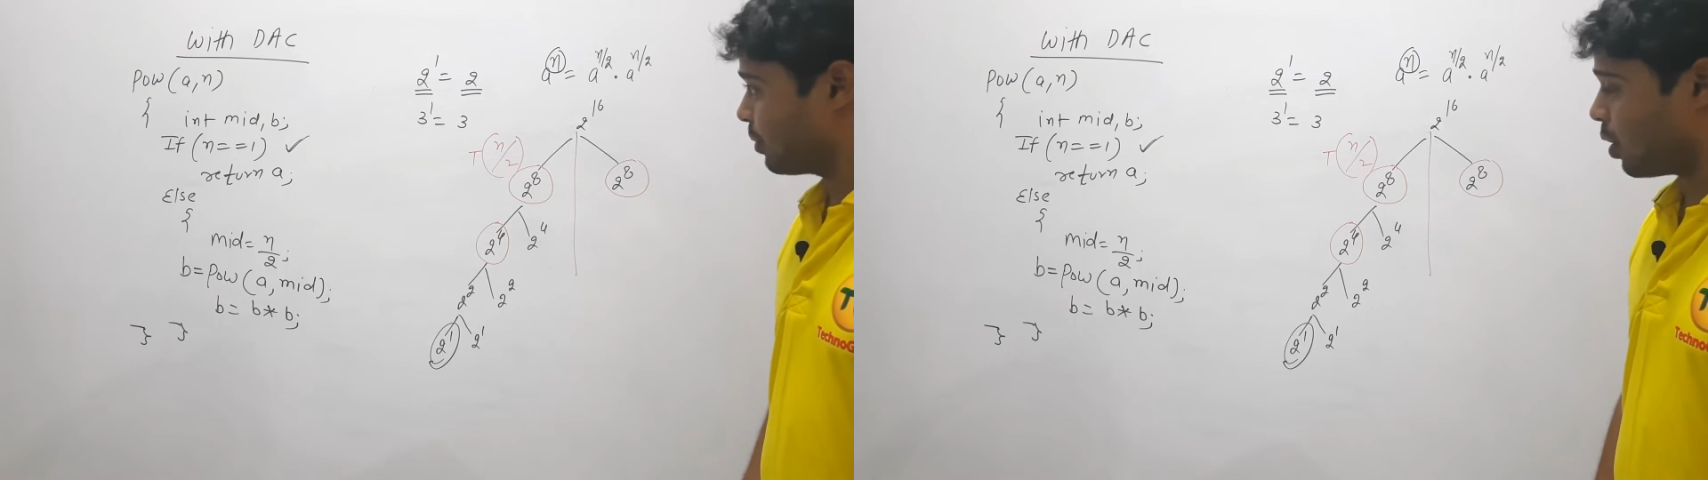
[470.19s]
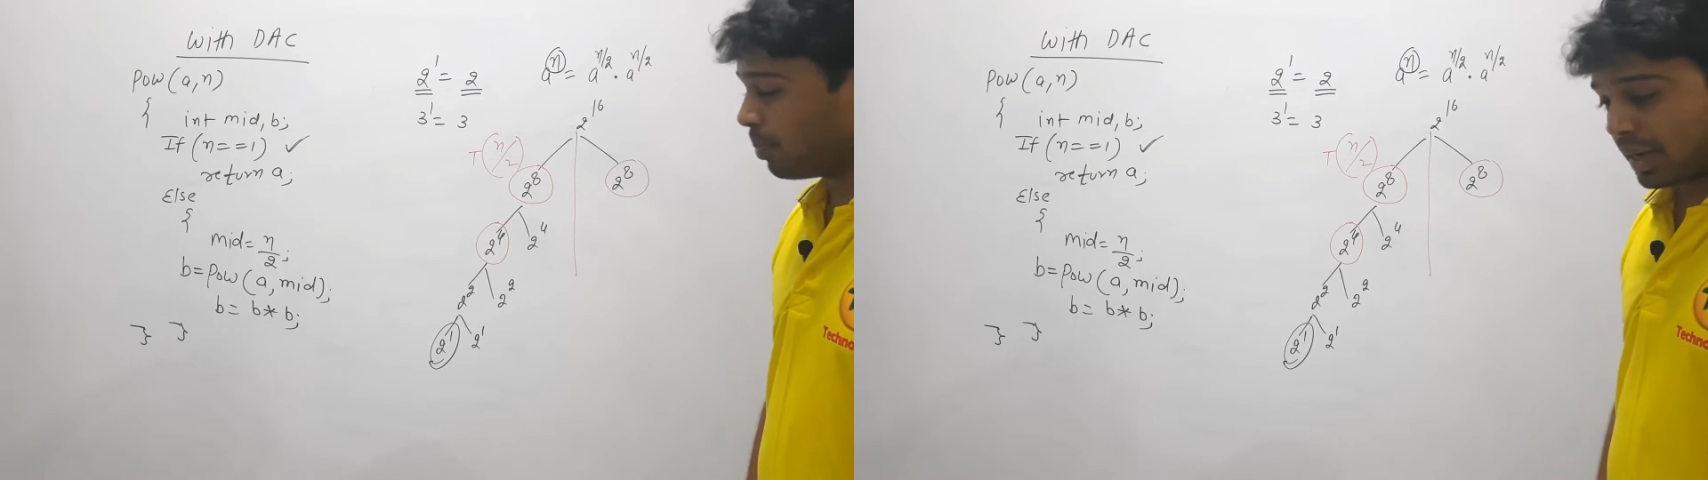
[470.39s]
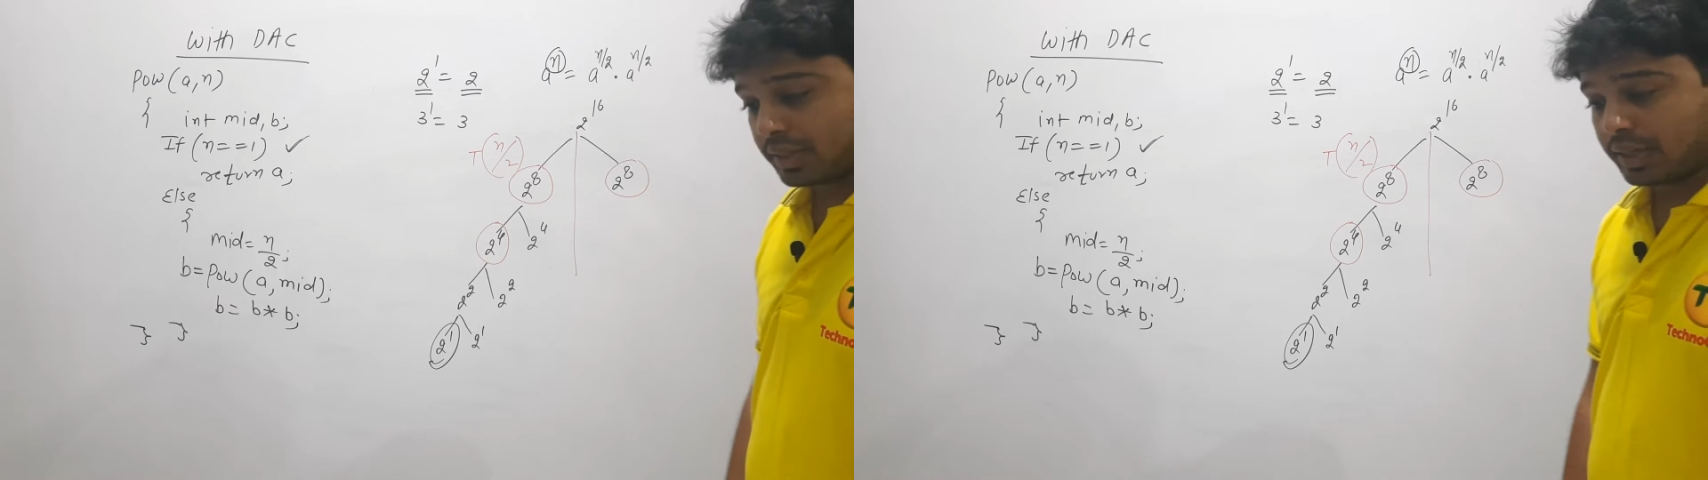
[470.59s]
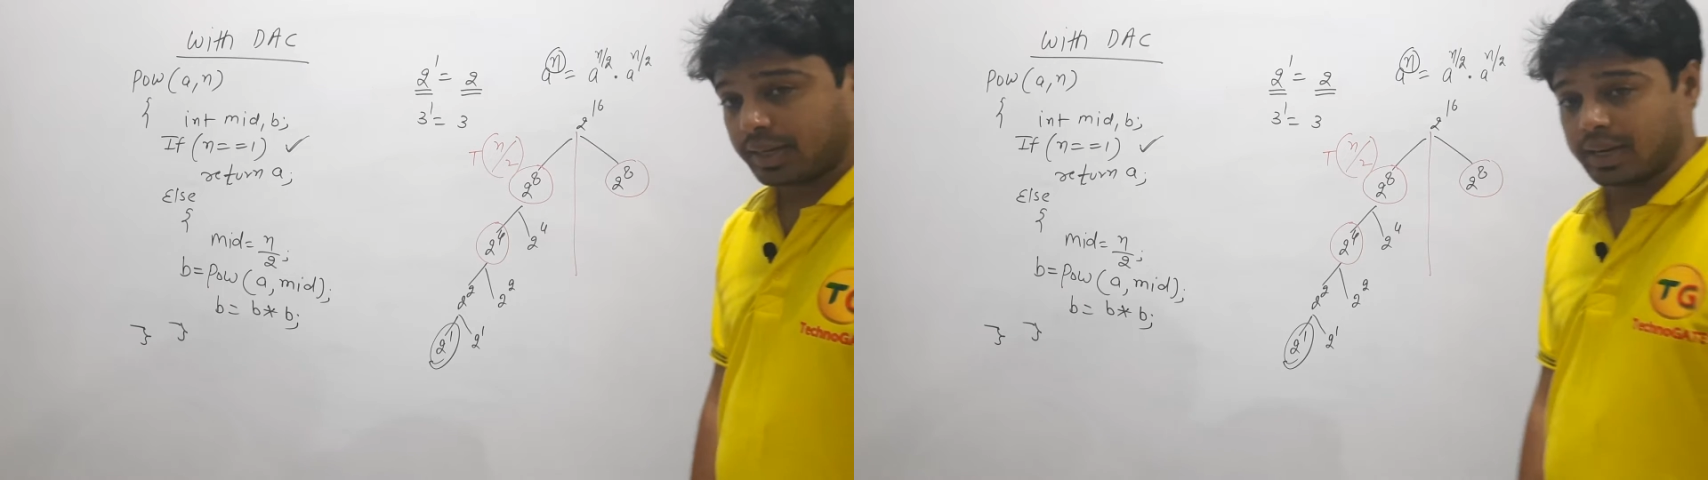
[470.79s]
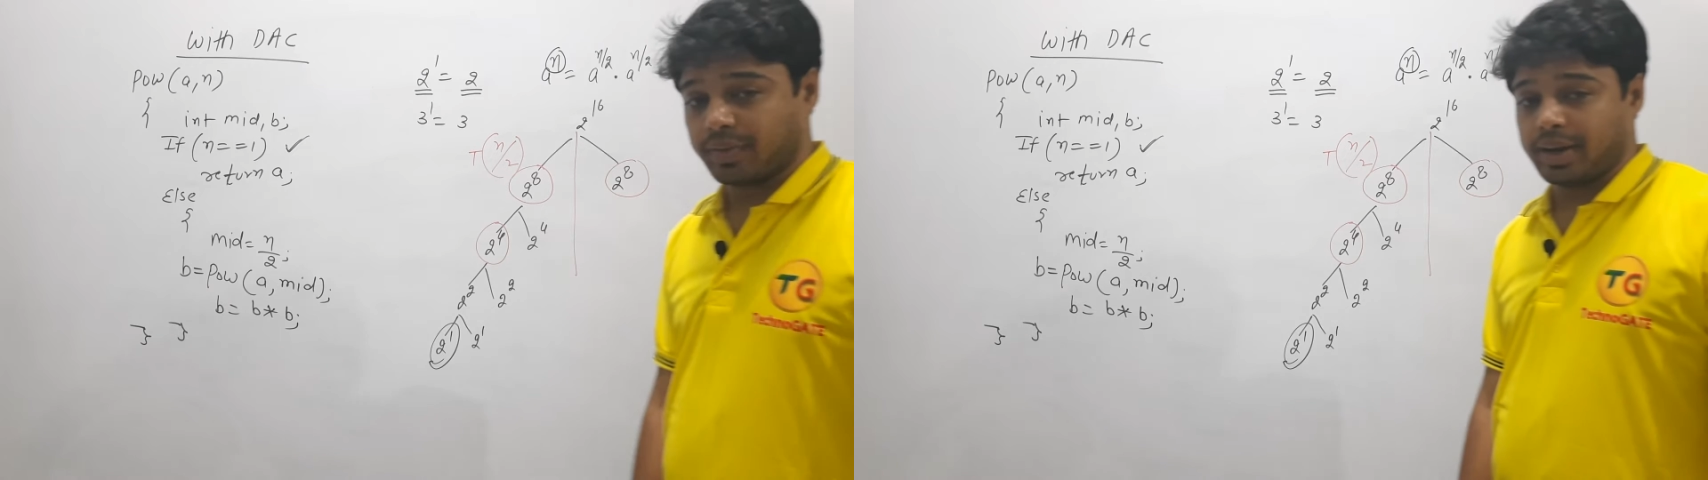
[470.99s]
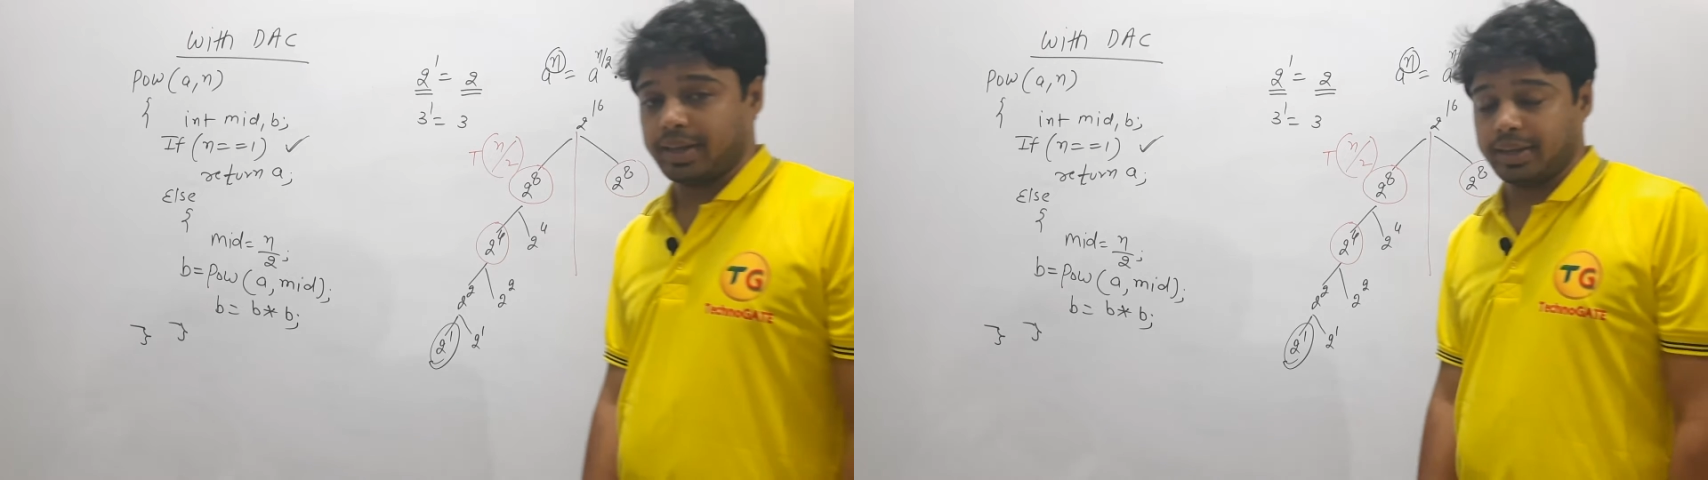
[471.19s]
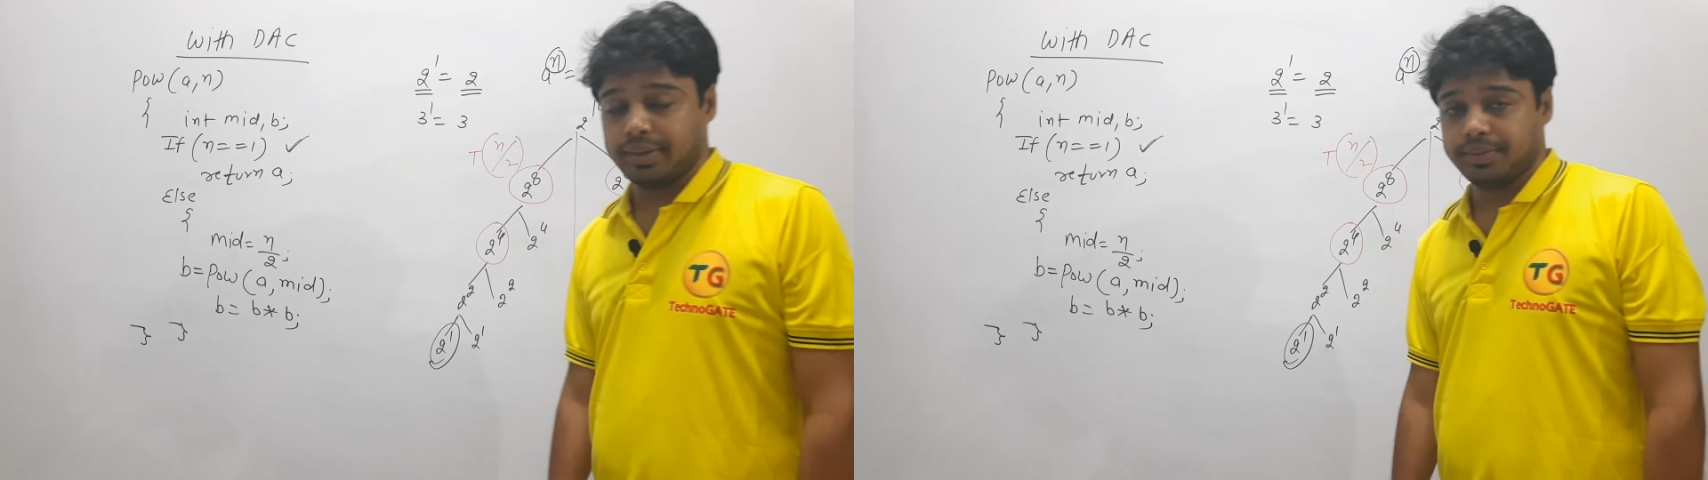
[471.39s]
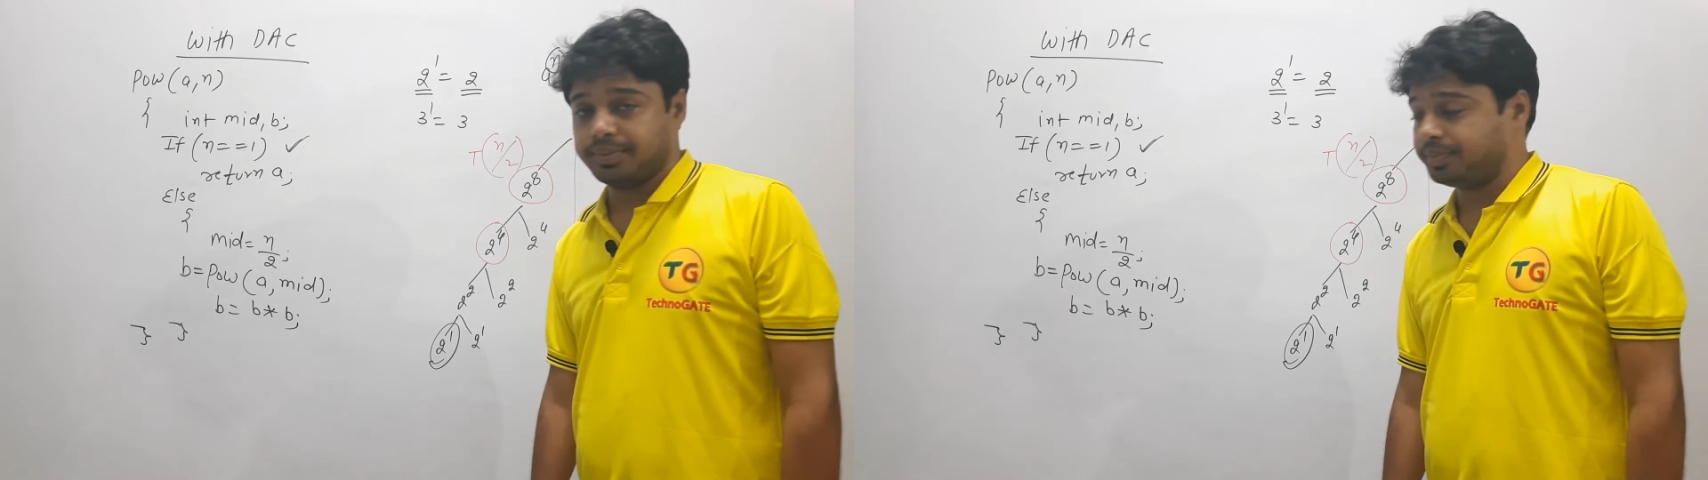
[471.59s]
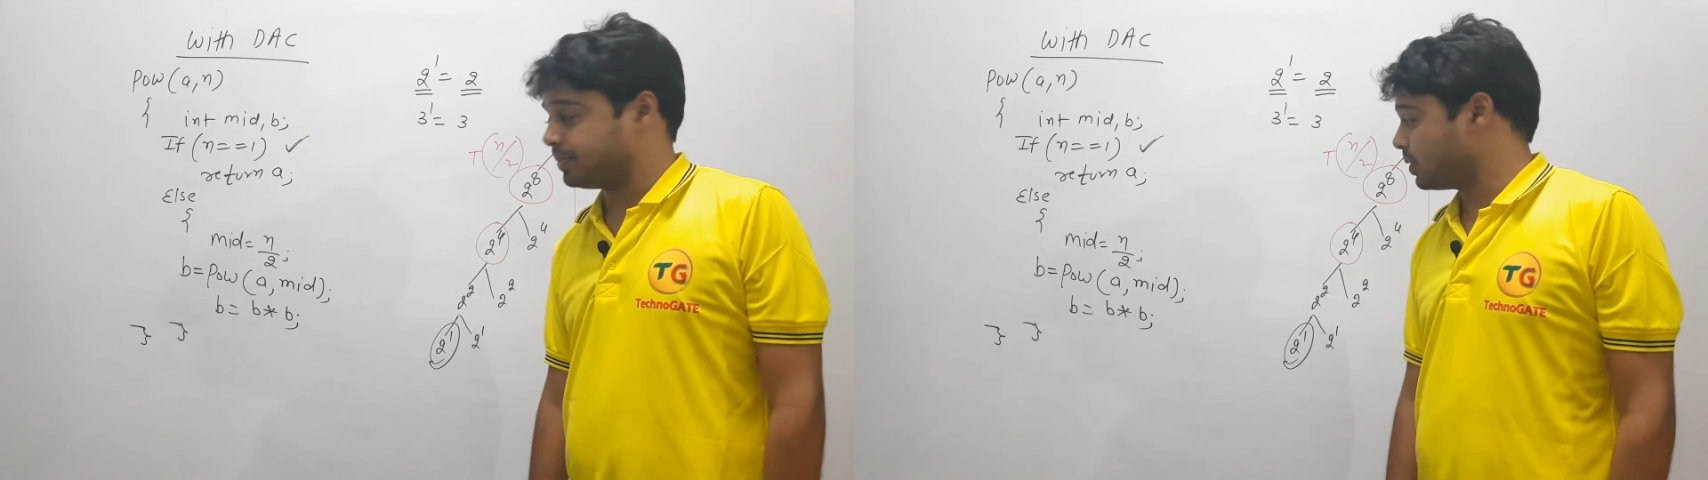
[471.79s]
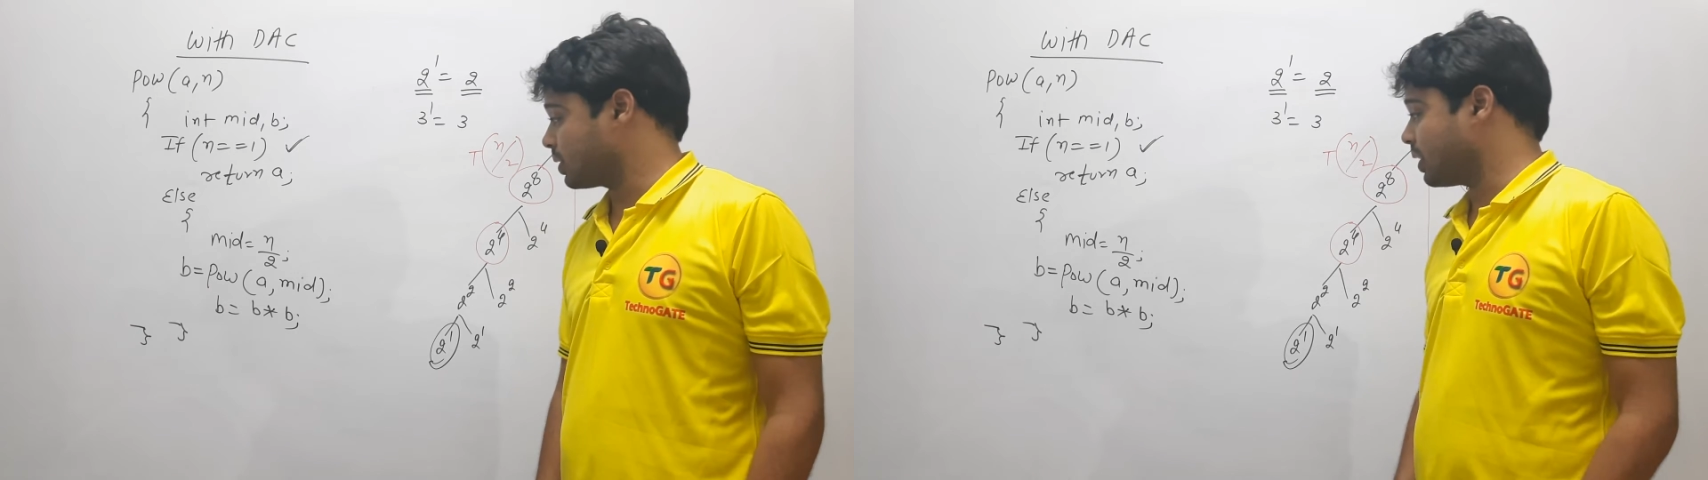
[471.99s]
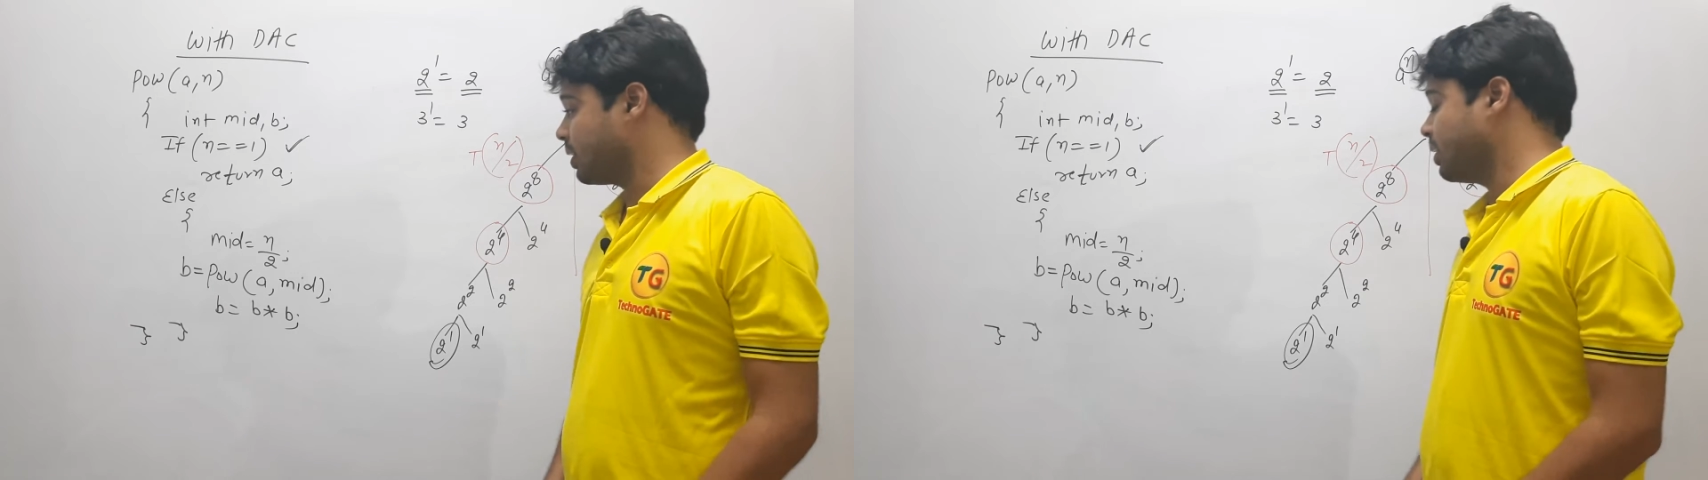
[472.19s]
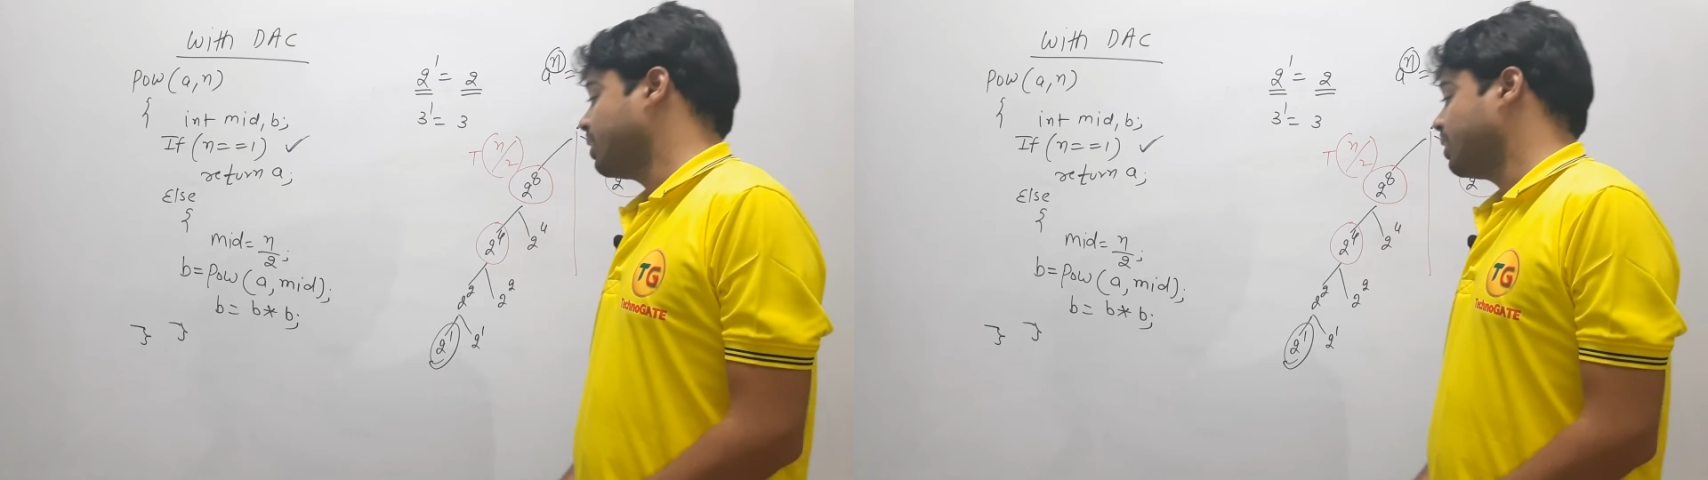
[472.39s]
complexity required here. Okay,